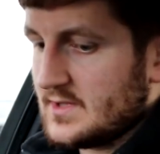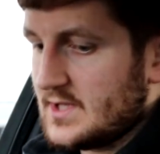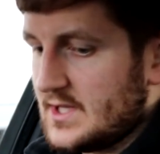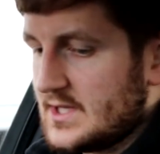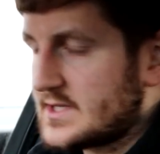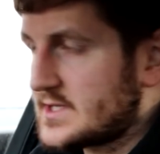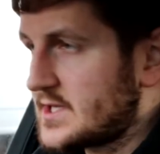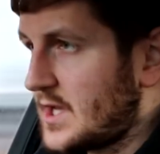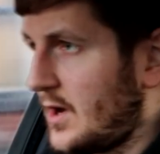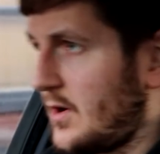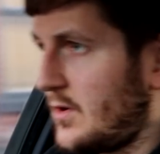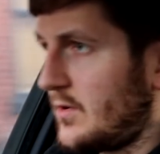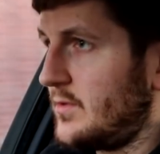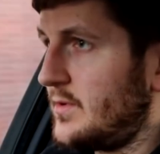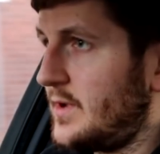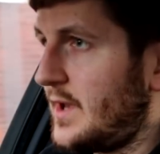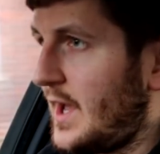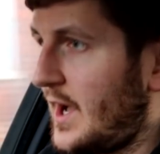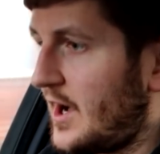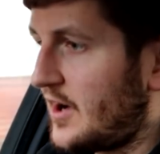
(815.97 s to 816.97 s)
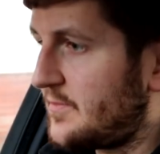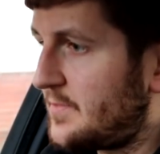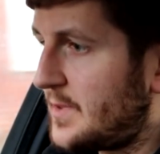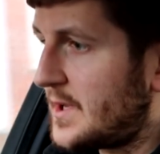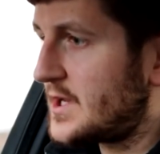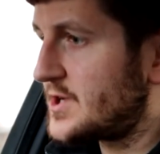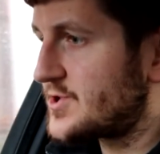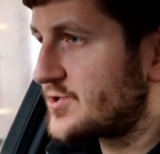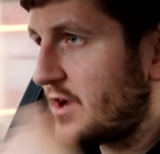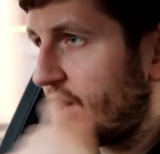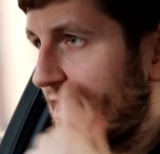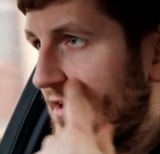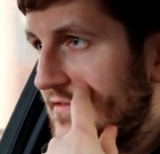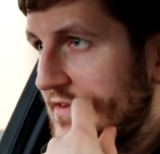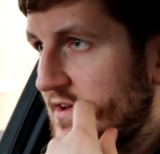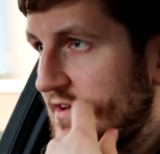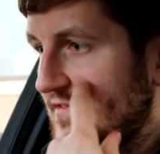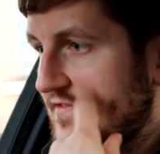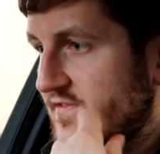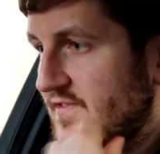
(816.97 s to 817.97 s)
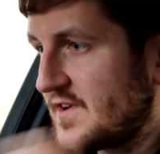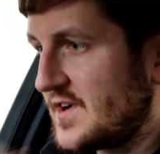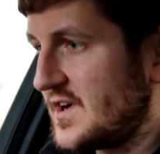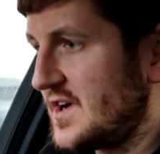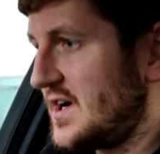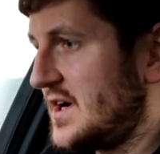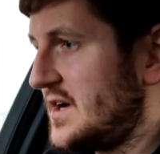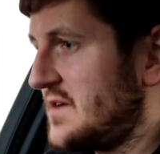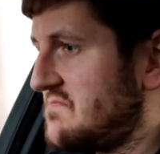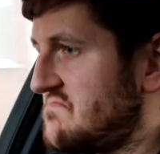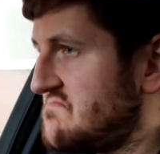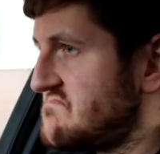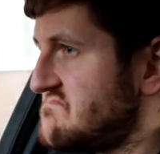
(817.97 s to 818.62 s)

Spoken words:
in total now I've been driving it for